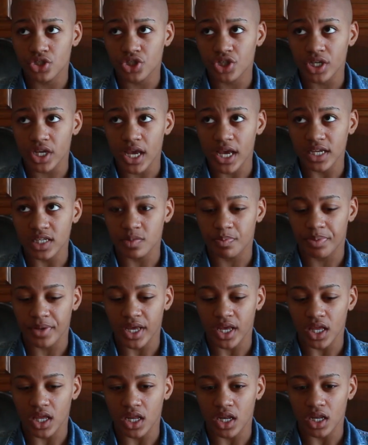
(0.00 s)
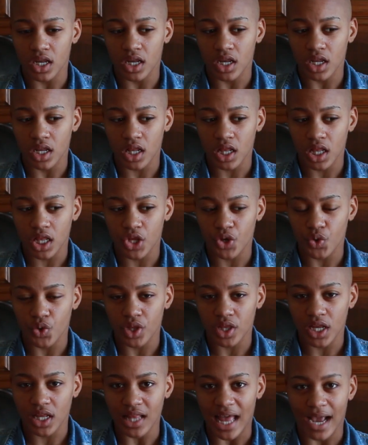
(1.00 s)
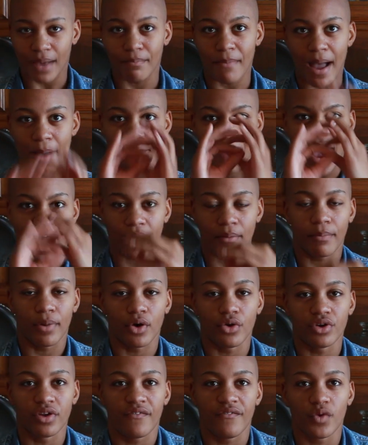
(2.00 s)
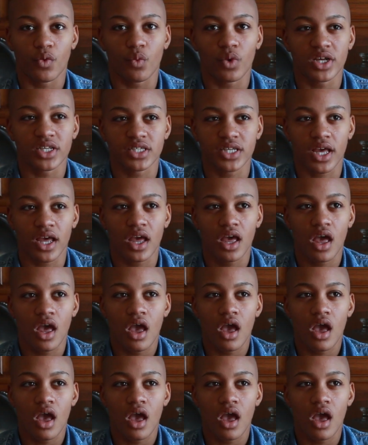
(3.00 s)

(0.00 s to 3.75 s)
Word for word: She has been literally like my backbone. If it wasn't